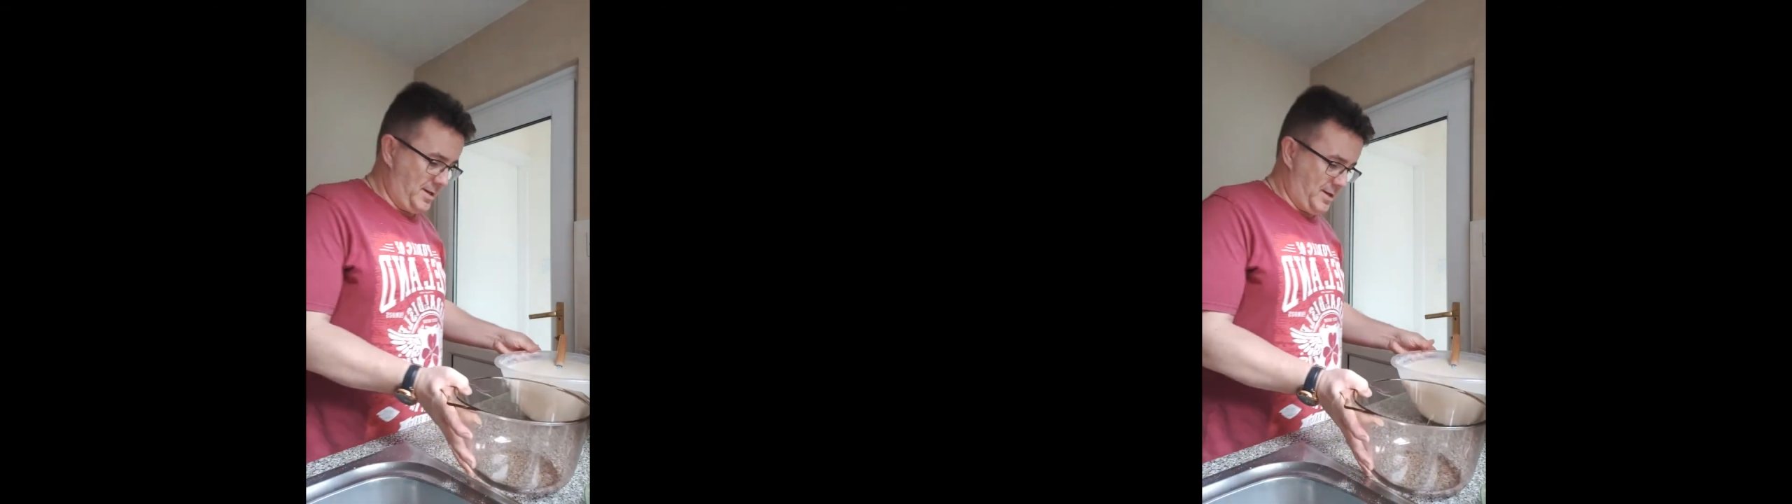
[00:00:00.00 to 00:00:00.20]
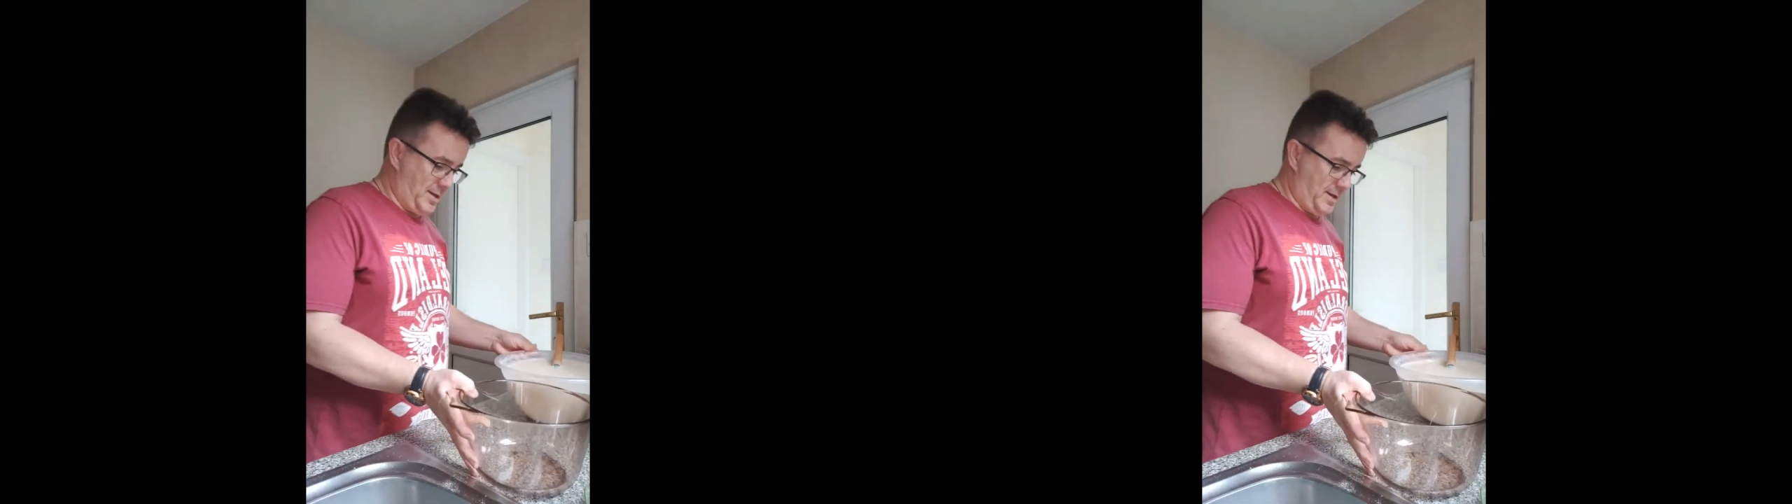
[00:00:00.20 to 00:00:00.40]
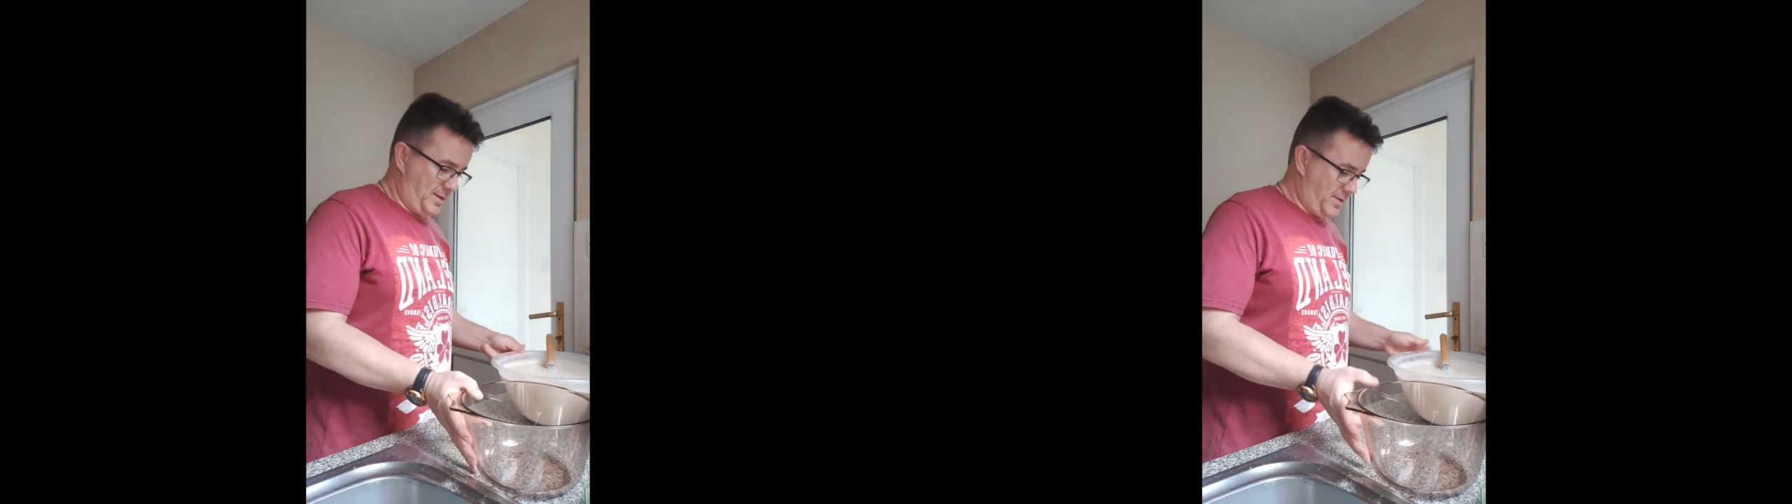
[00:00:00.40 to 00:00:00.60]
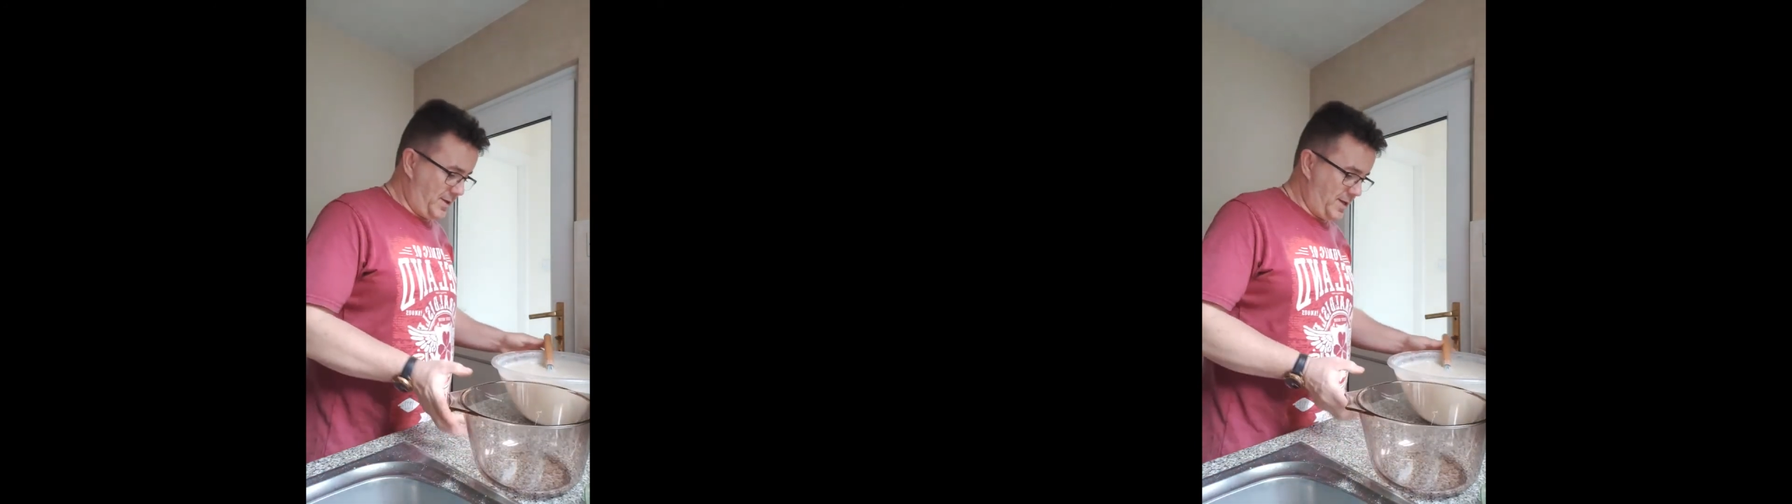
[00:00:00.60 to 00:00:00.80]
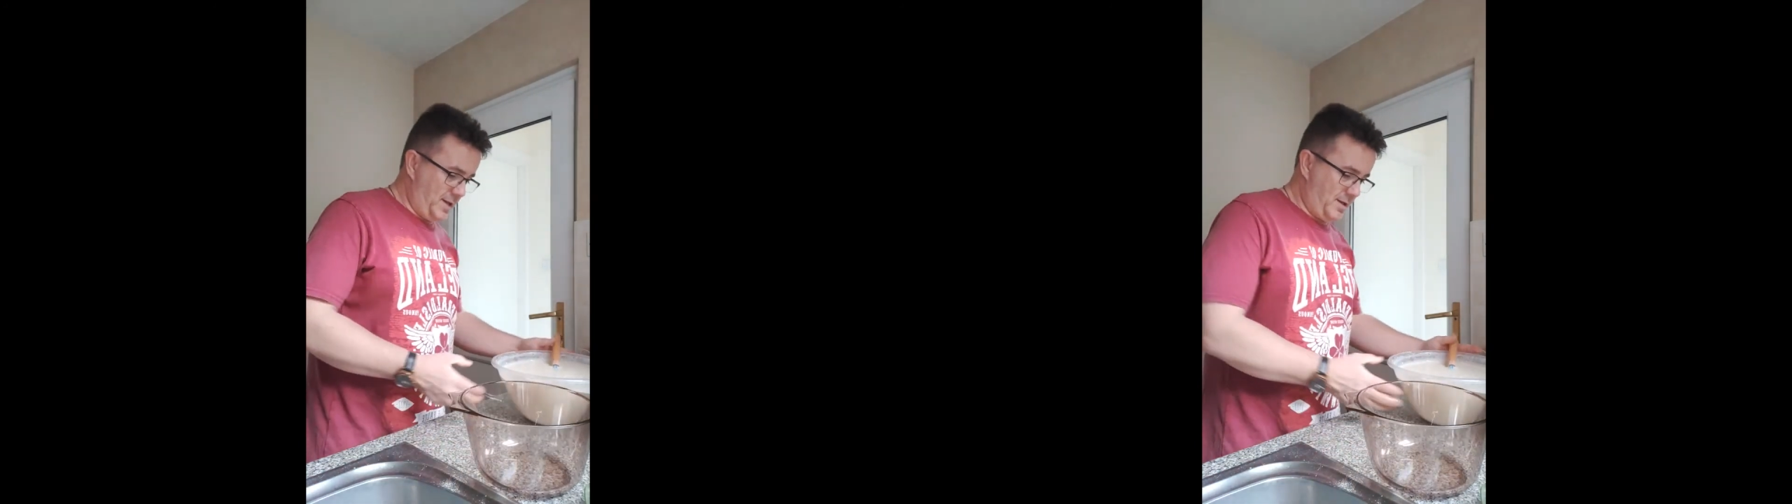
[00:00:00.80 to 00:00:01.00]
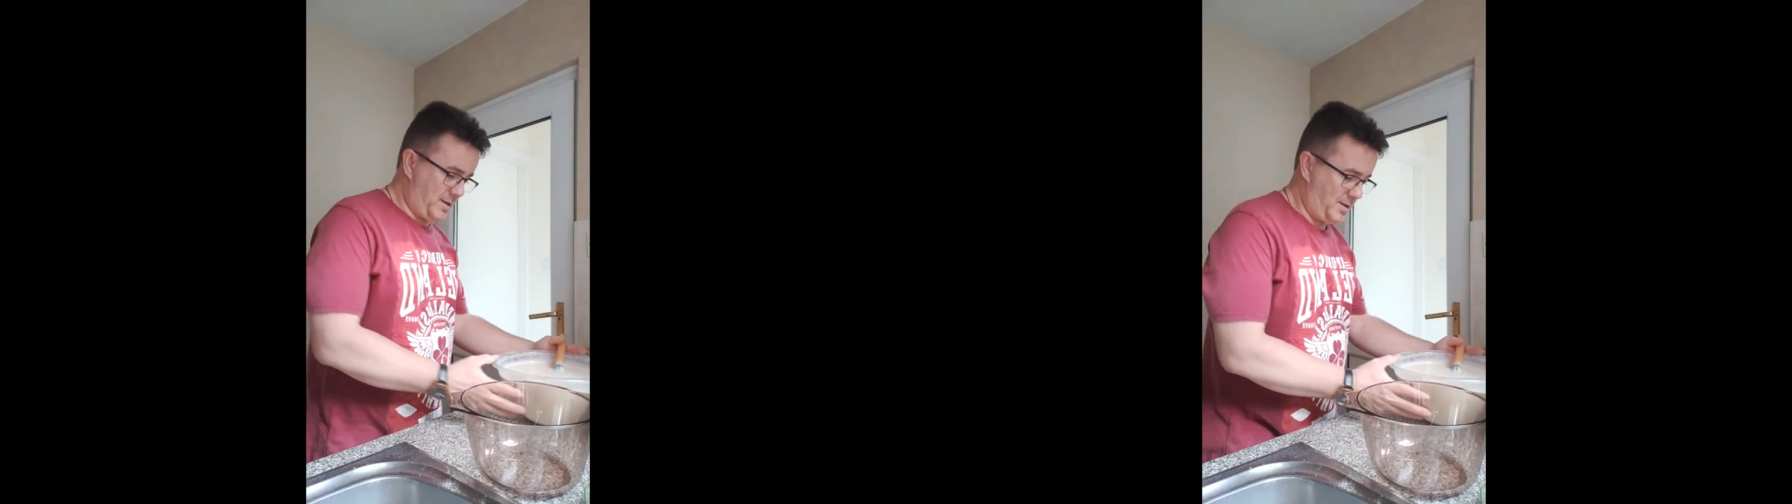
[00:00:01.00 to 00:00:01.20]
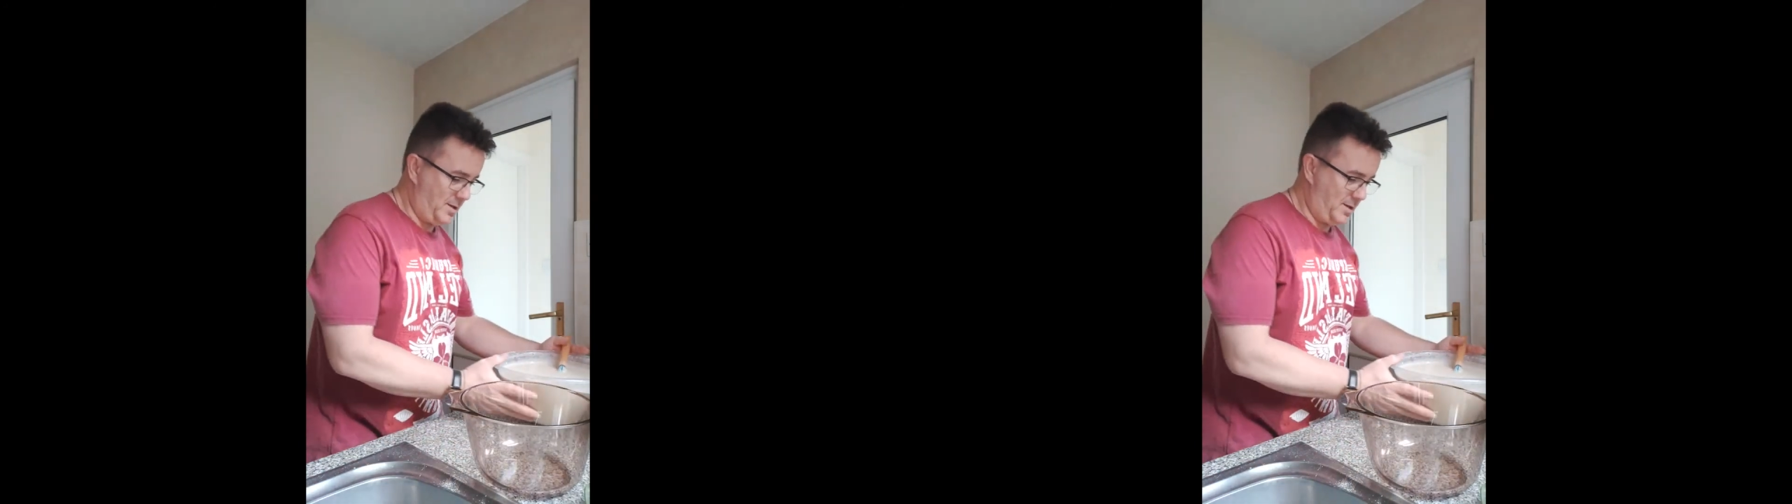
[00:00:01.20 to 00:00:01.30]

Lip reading: I think